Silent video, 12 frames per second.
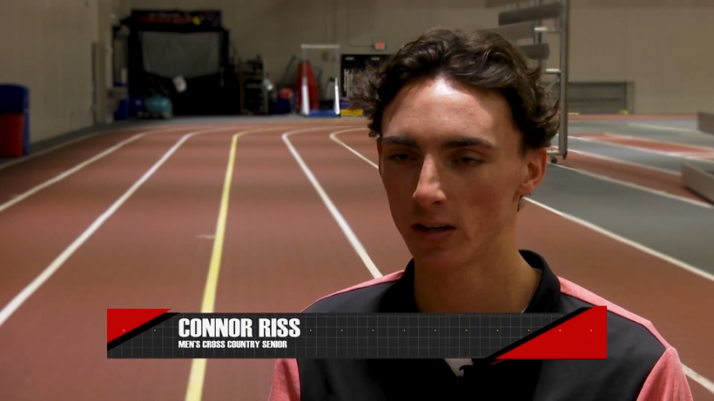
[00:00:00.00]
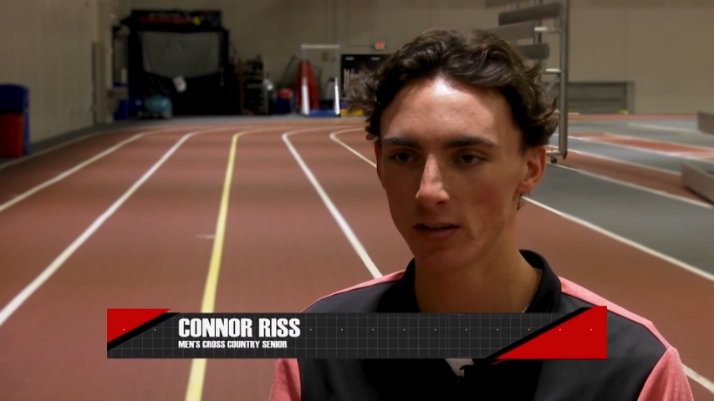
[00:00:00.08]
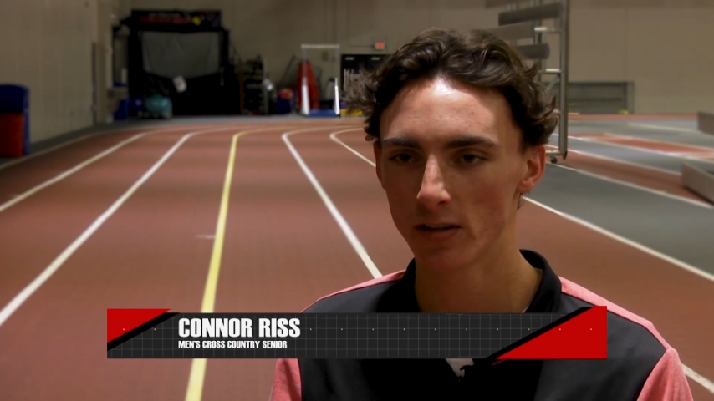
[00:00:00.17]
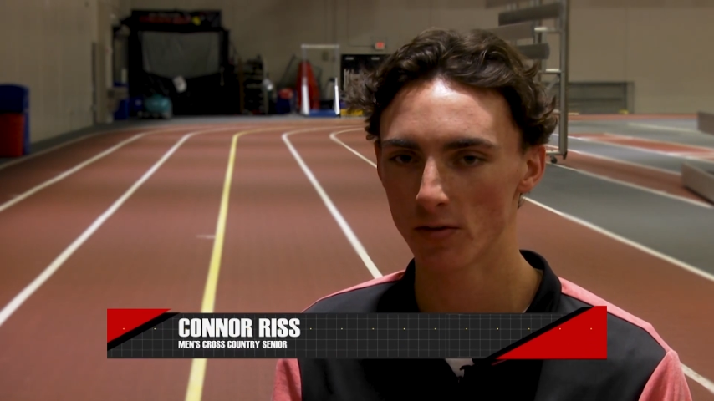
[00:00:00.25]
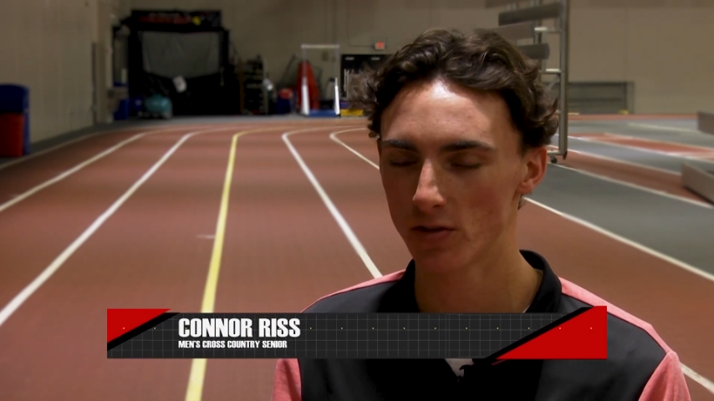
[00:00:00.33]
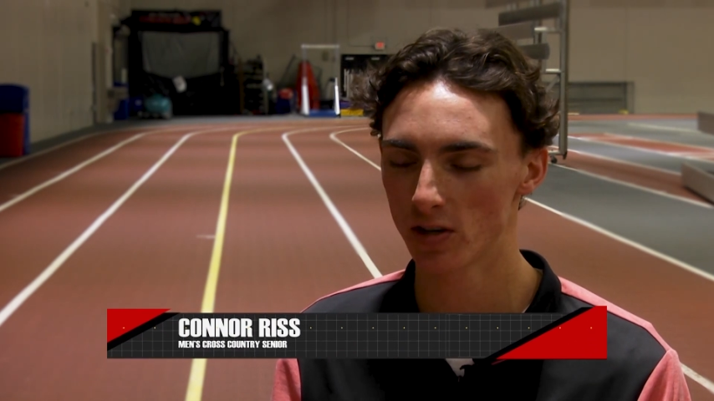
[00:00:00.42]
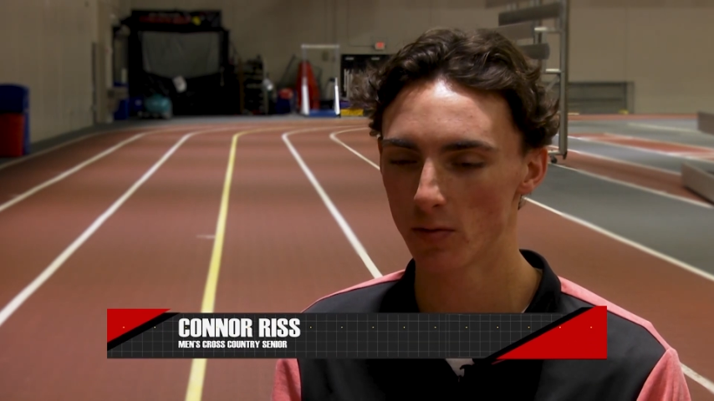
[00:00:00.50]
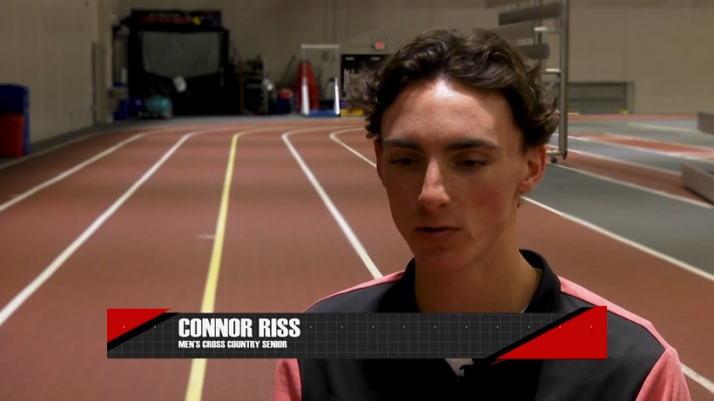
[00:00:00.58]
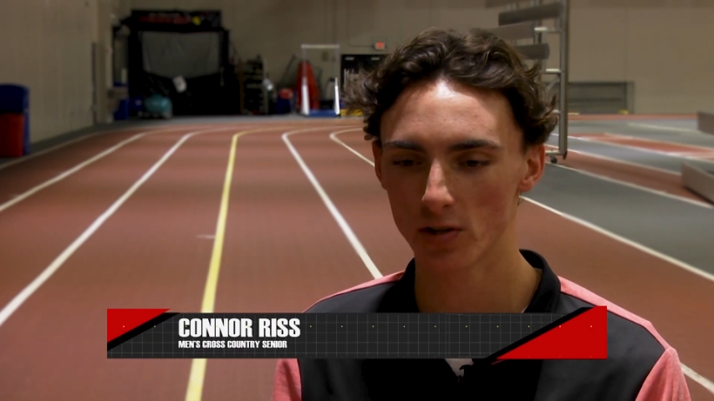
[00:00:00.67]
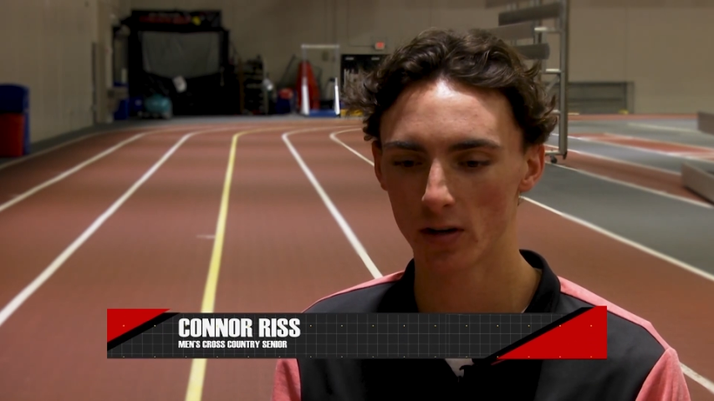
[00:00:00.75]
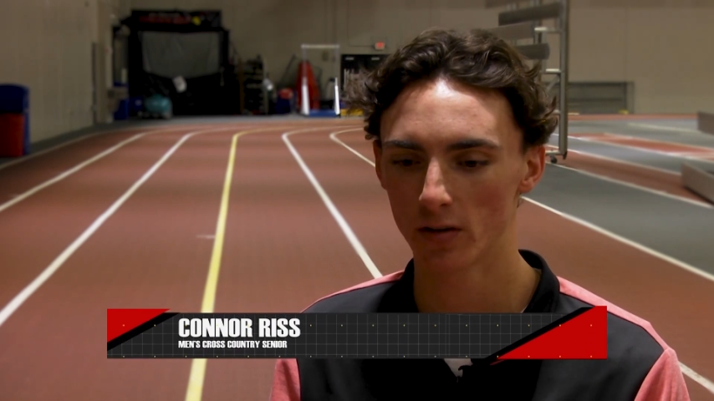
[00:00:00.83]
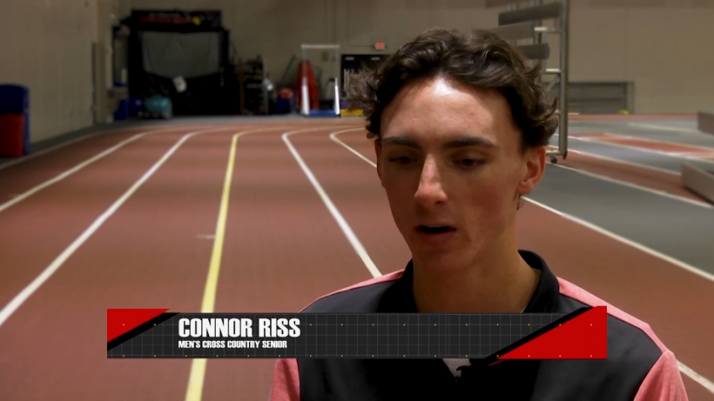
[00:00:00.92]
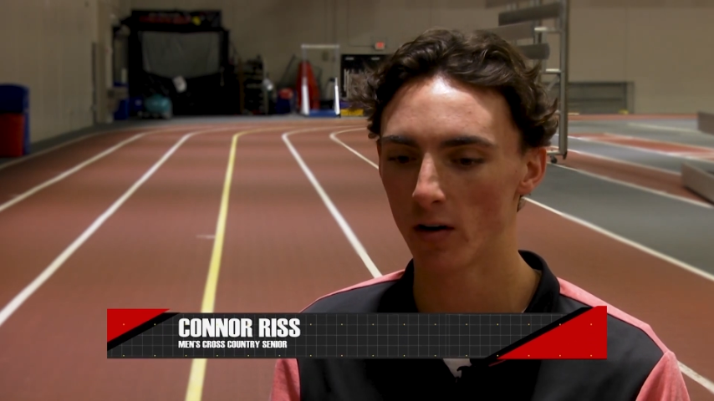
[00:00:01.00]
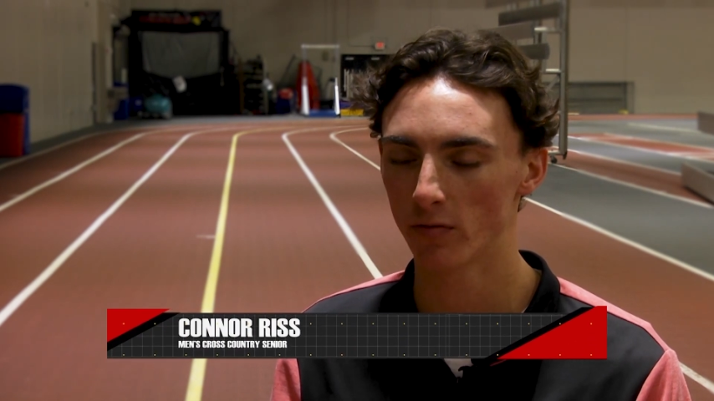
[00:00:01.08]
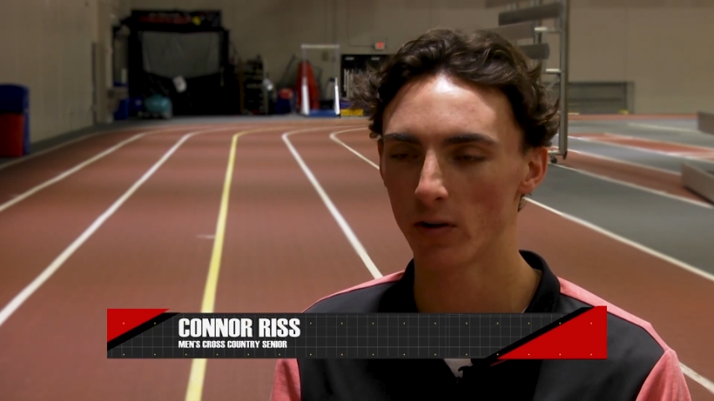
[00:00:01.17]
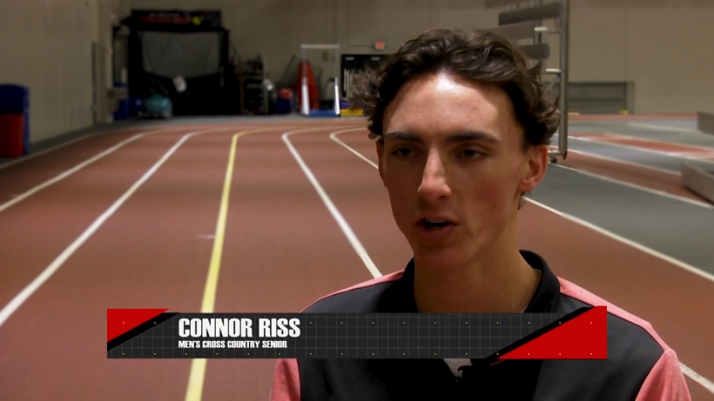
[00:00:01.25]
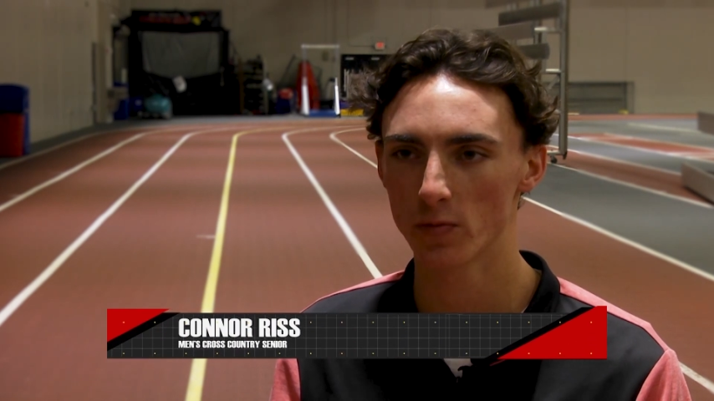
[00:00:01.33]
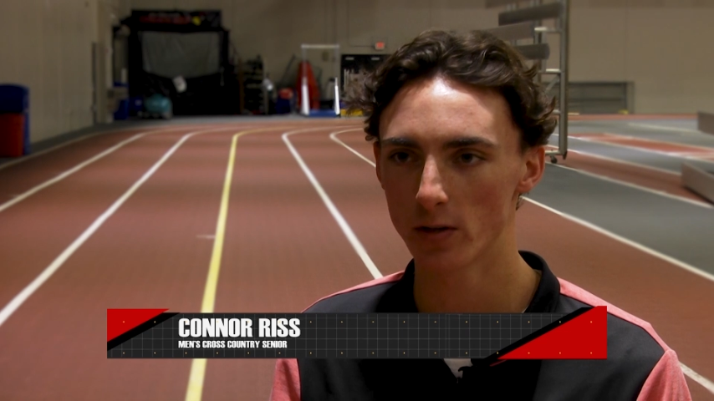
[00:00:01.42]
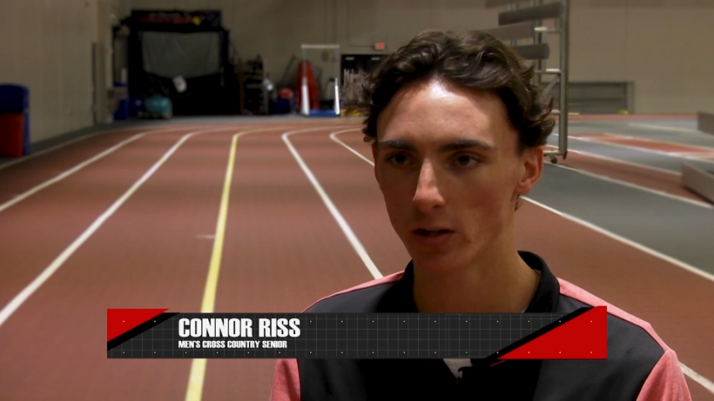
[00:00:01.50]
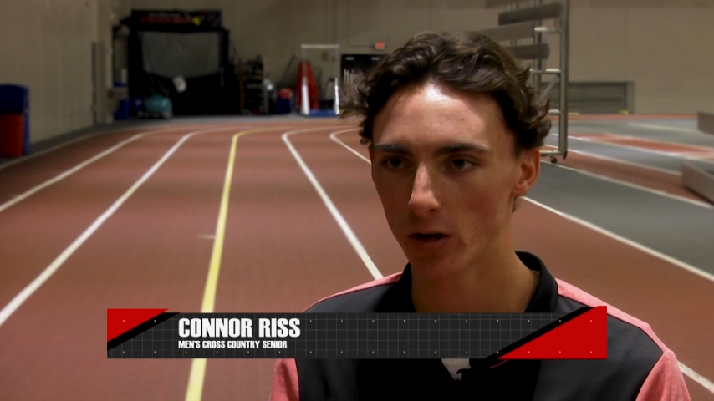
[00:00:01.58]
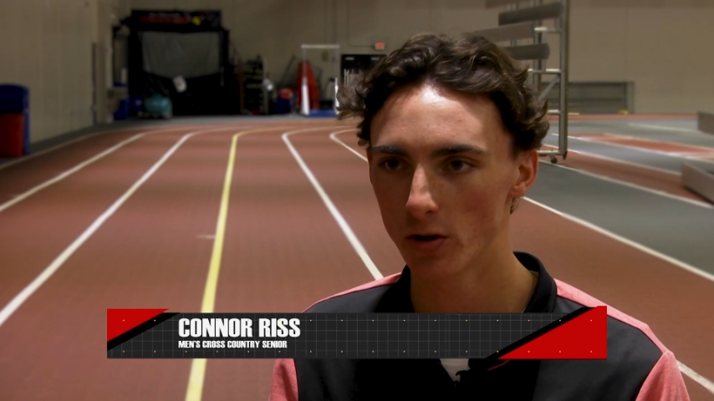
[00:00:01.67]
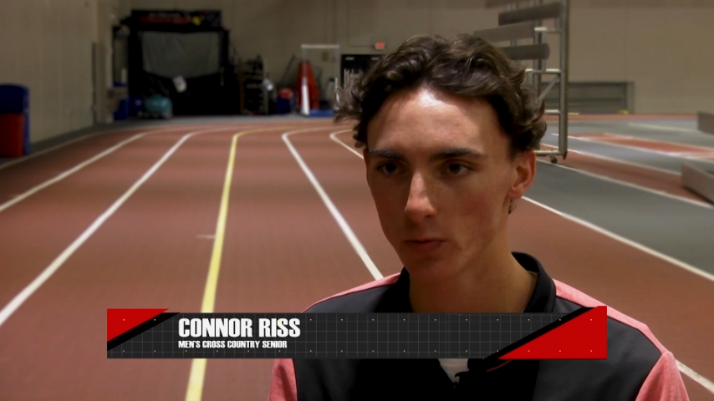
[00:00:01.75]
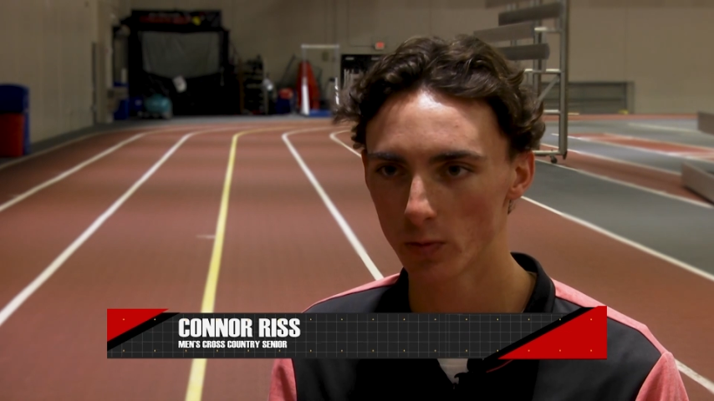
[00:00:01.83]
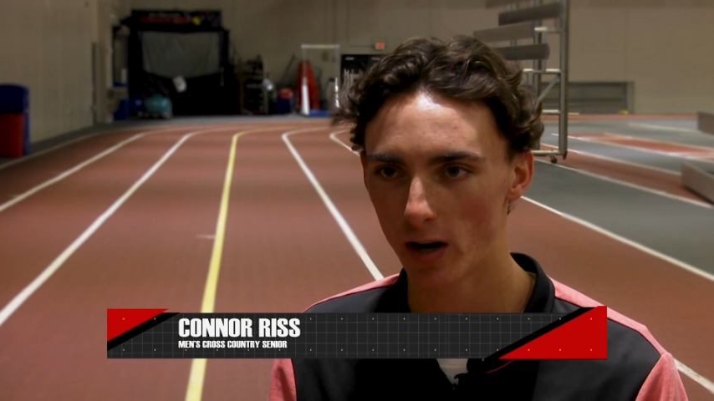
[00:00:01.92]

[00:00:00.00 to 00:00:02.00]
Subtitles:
you know, Sinnott was our freshman coach